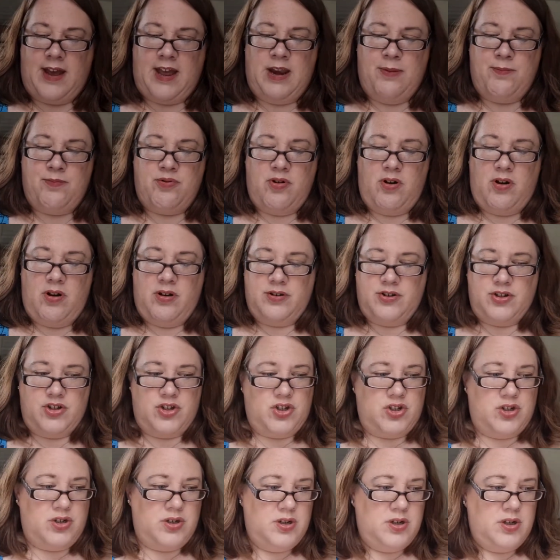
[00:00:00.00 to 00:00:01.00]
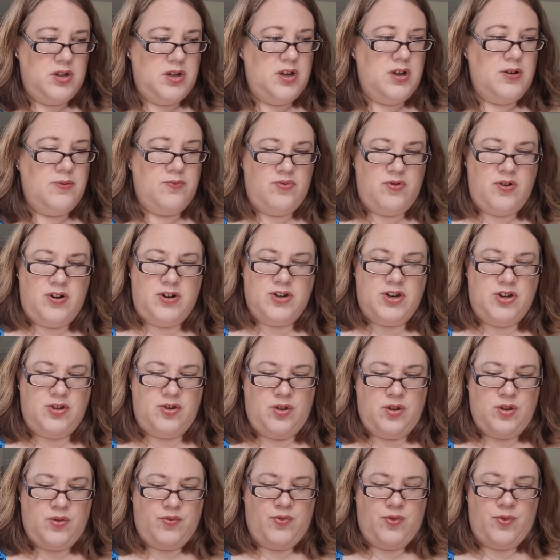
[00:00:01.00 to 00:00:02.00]
And a branch. Branch is
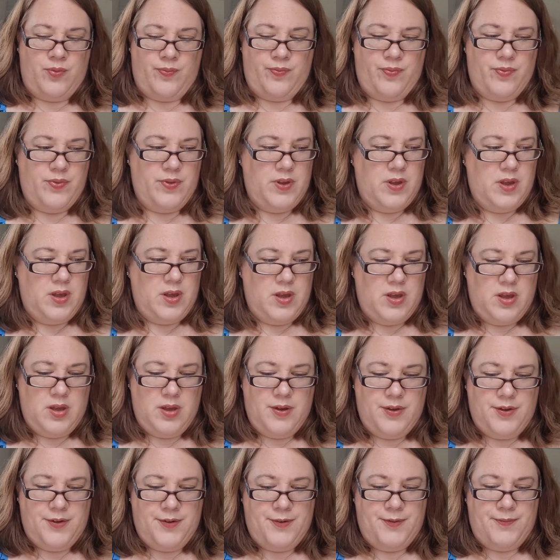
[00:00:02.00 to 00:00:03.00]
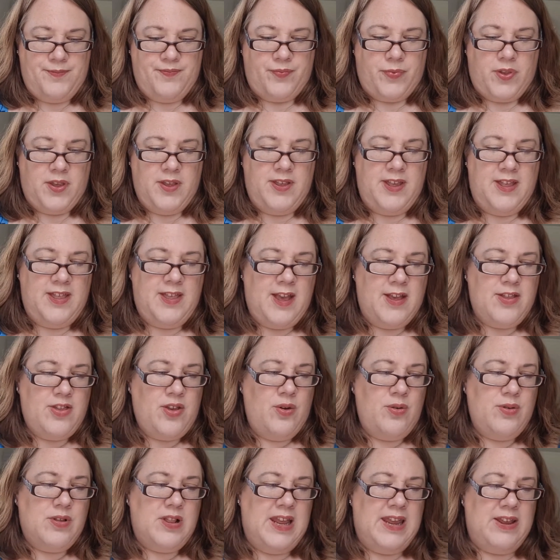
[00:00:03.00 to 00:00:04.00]
useful. You see that
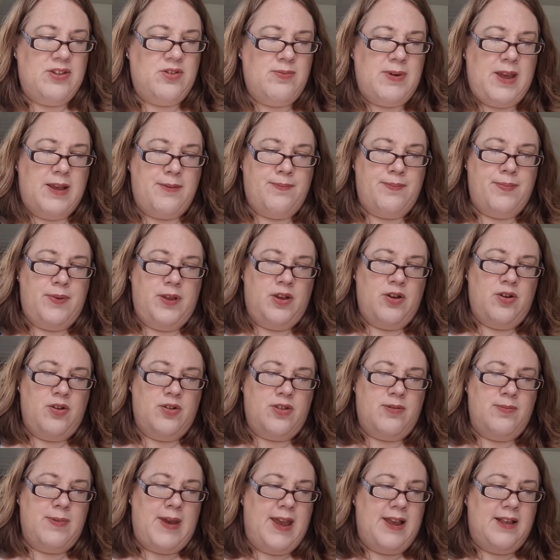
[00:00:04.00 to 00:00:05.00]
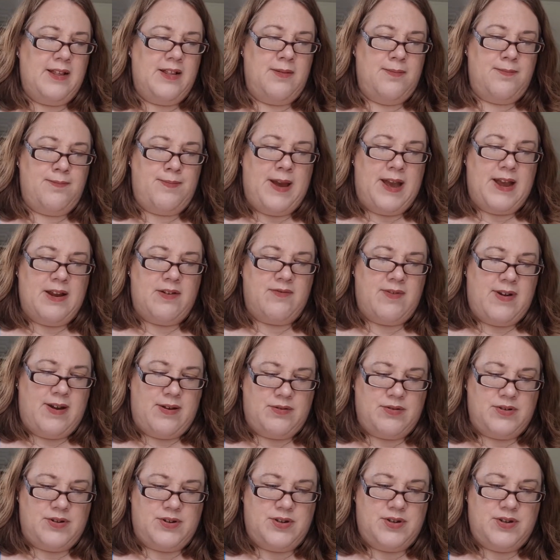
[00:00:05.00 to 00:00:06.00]
those leaves you've got some excellent
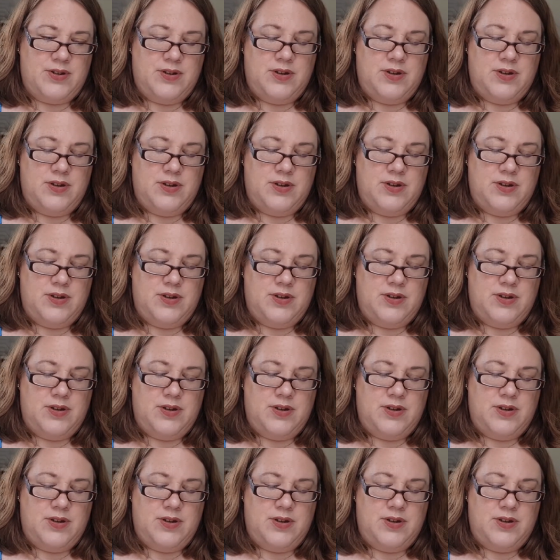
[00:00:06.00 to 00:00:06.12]
background